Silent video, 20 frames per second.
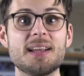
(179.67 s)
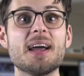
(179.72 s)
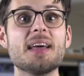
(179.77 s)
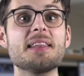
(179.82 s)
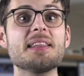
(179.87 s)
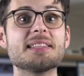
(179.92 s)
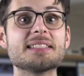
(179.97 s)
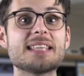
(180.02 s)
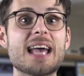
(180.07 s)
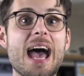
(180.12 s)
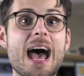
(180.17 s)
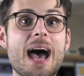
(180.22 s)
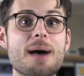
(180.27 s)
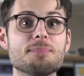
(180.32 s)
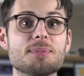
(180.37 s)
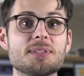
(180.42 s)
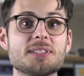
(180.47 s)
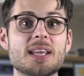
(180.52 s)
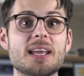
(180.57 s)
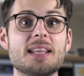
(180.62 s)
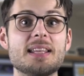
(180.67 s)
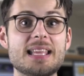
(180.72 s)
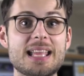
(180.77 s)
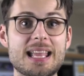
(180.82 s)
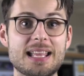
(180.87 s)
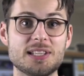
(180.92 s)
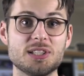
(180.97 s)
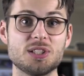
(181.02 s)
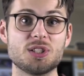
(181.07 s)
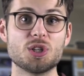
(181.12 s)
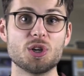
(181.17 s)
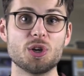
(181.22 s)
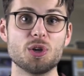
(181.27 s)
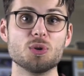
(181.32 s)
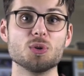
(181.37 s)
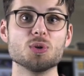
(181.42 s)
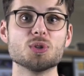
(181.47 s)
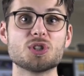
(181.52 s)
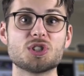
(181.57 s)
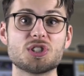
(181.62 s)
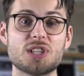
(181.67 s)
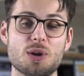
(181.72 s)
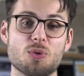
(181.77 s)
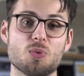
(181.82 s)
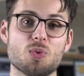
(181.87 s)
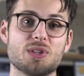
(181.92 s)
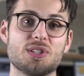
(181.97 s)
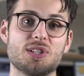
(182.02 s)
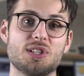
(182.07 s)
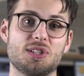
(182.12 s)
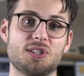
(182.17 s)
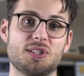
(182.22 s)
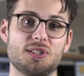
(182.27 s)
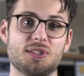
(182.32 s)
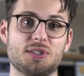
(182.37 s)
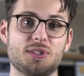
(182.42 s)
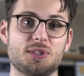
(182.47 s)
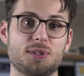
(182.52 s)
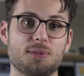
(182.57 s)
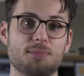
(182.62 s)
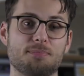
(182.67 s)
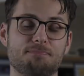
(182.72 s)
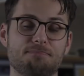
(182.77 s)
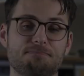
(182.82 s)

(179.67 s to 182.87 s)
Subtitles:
and the tabs and the internal cell resistance.